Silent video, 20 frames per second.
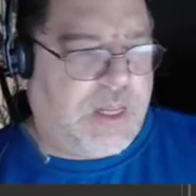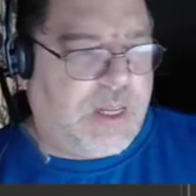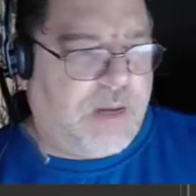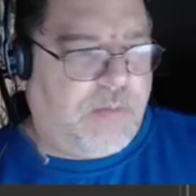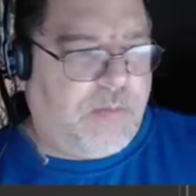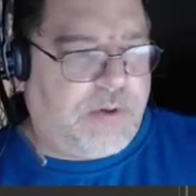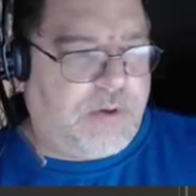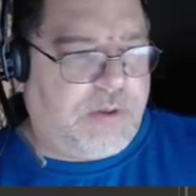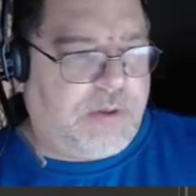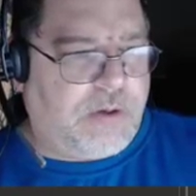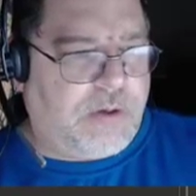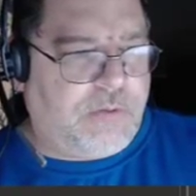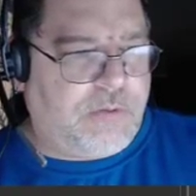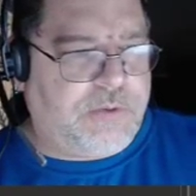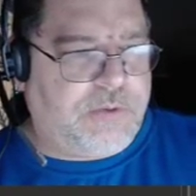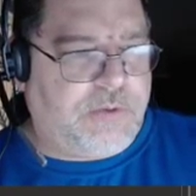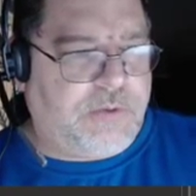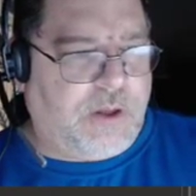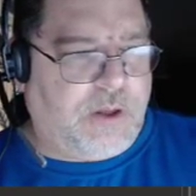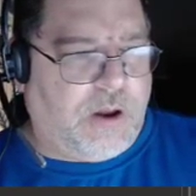We're going to go
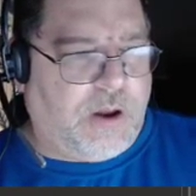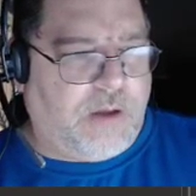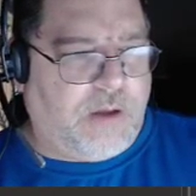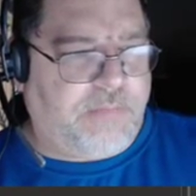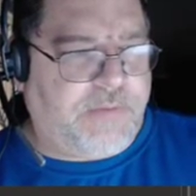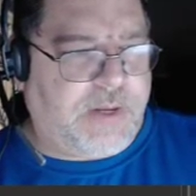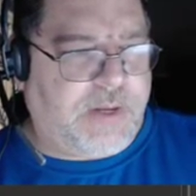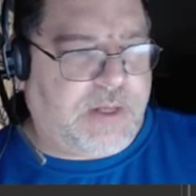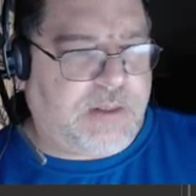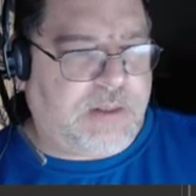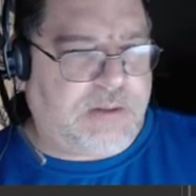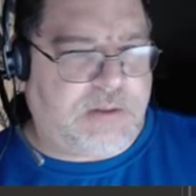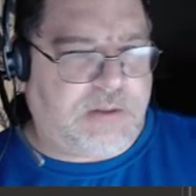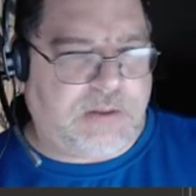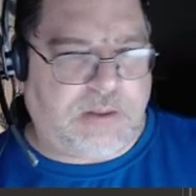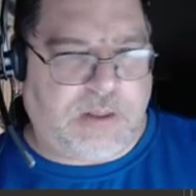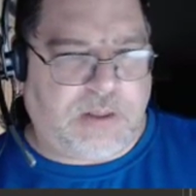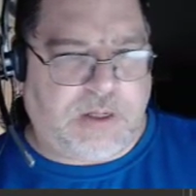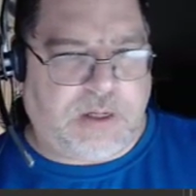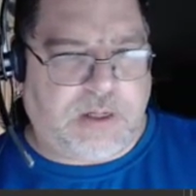to the offhand,
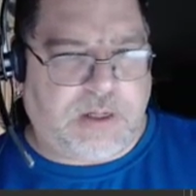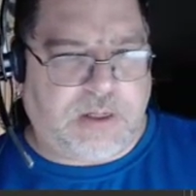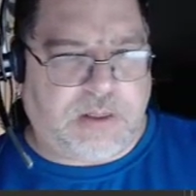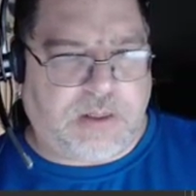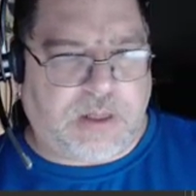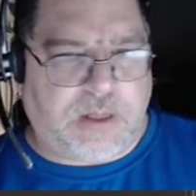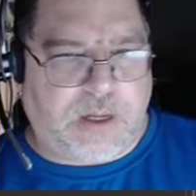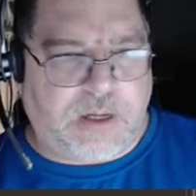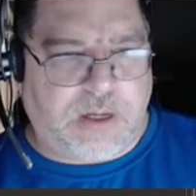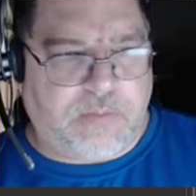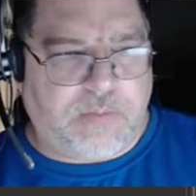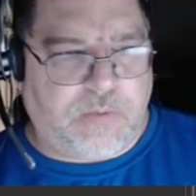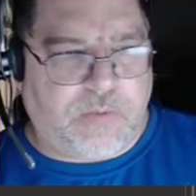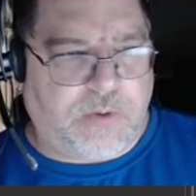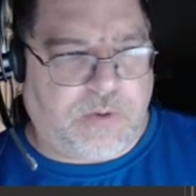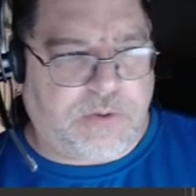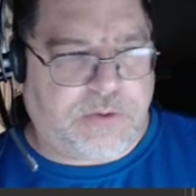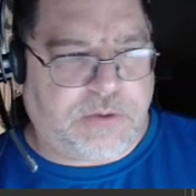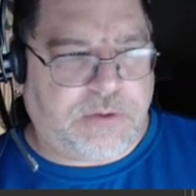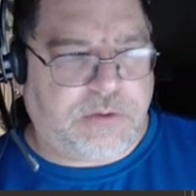and I am
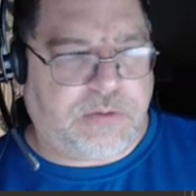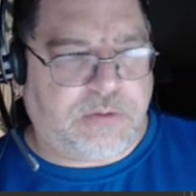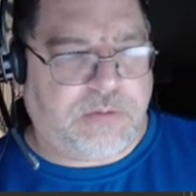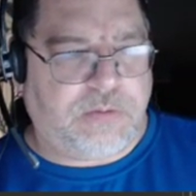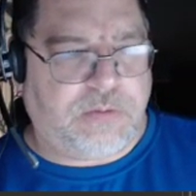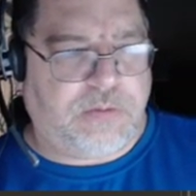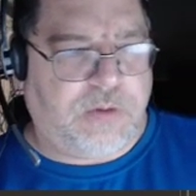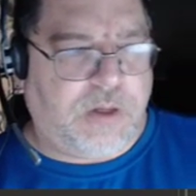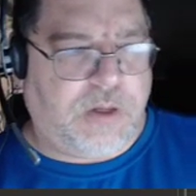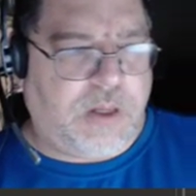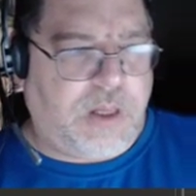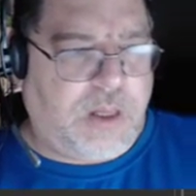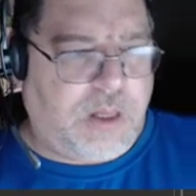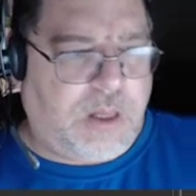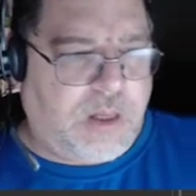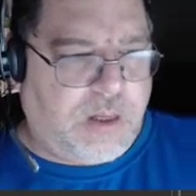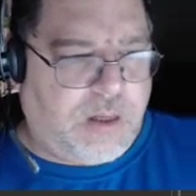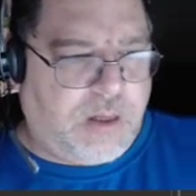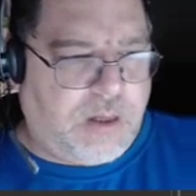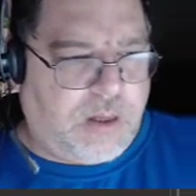going to
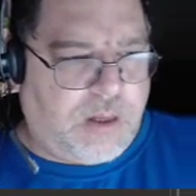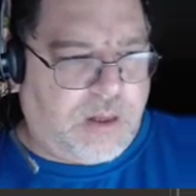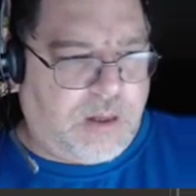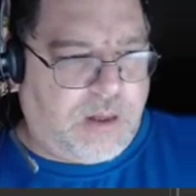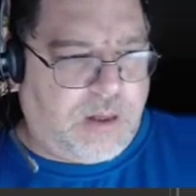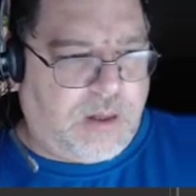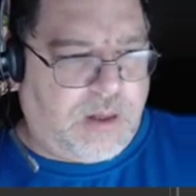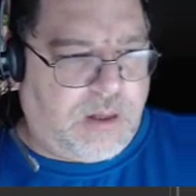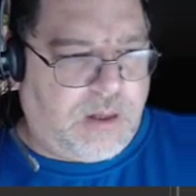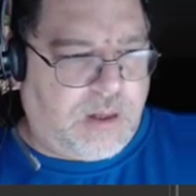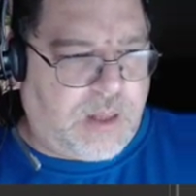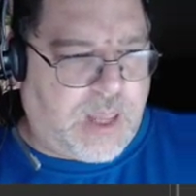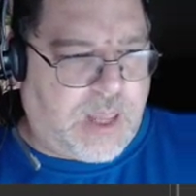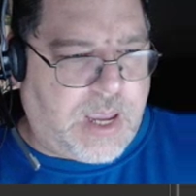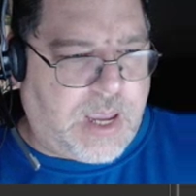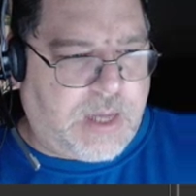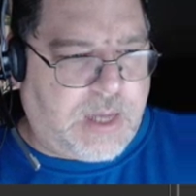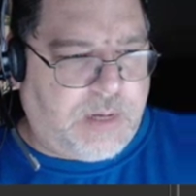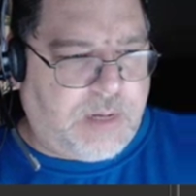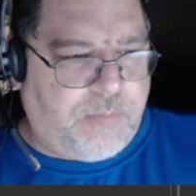
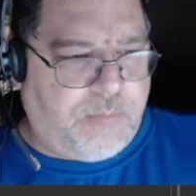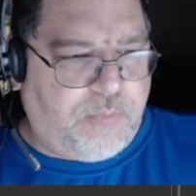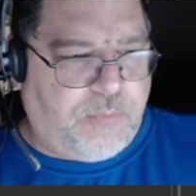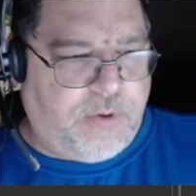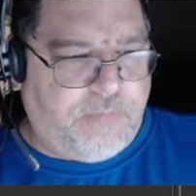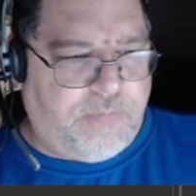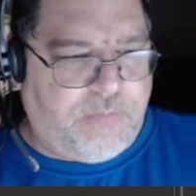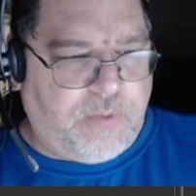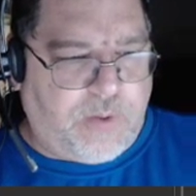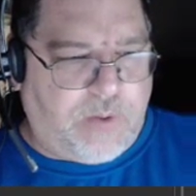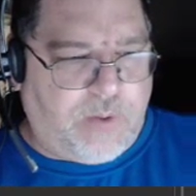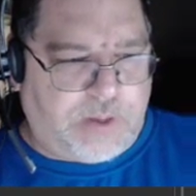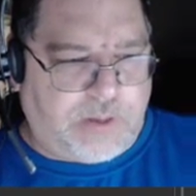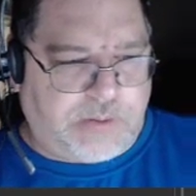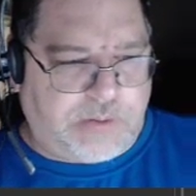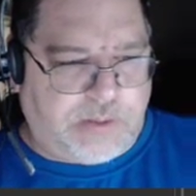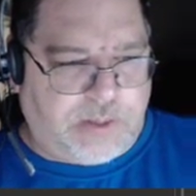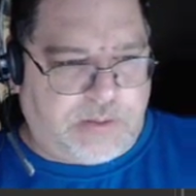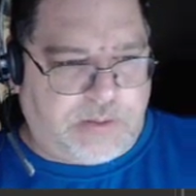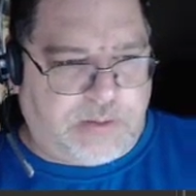add a preview
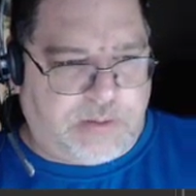asset.